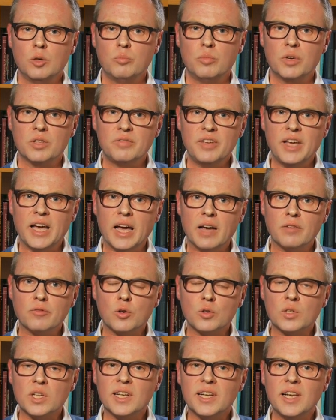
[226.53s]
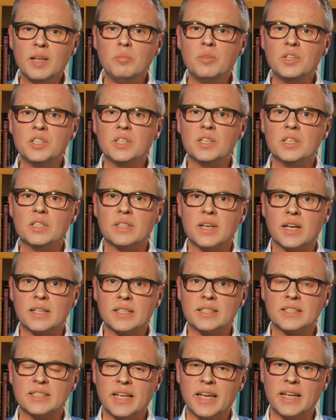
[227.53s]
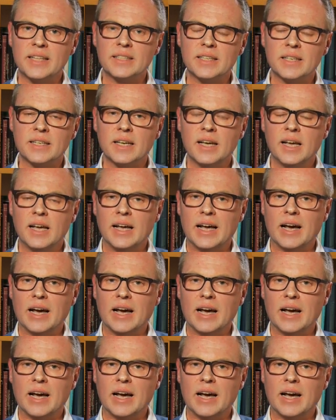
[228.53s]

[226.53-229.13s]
but we have only limited understanding